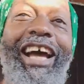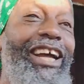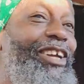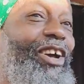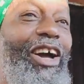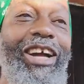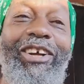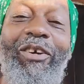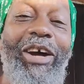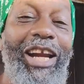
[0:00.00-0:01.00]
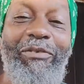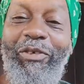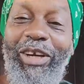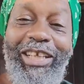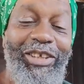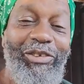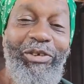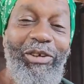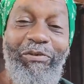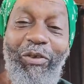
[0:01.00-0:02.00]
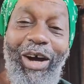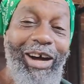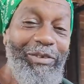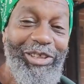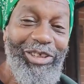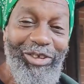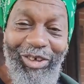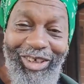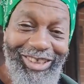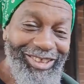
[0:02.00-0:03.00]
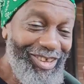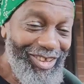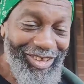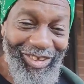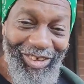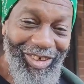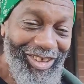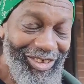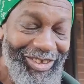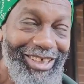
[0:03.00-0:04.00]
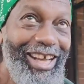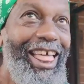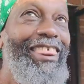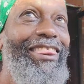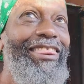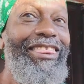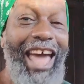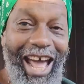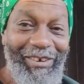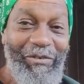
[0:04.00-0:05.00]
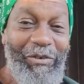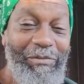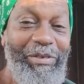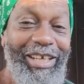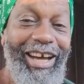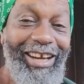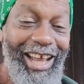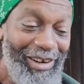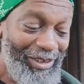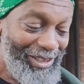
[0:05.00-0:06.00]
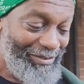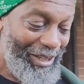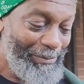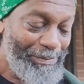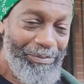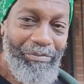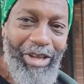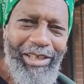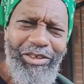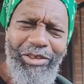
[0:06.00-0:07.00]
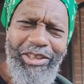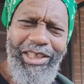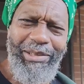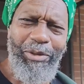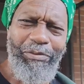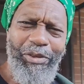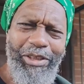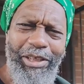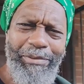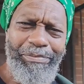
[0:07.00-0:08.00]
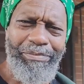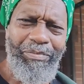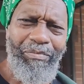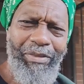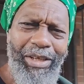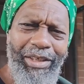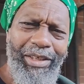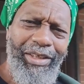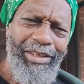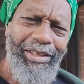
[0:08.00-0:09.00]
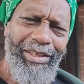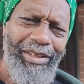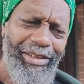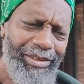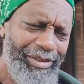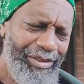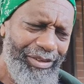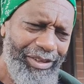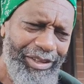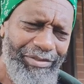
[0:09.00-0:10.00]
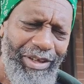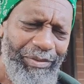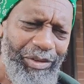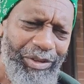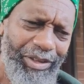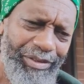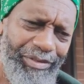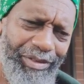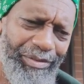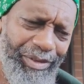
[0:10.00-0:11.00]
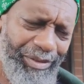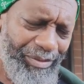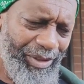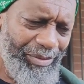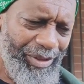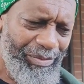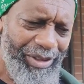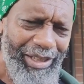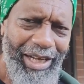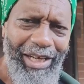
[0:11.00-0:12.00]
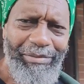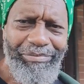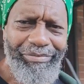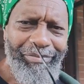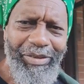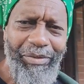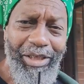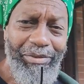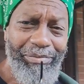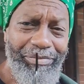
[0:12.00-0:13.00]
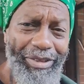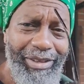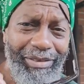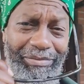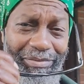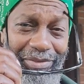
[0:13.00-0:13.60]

and go, and go at it for like the three or four hours that you're you're you're going to do it. That would be hilarious, right? I just saw Jay Smooth on, uh, uh, you know, this is Revolution with, with, with, the guy, whatever, you know.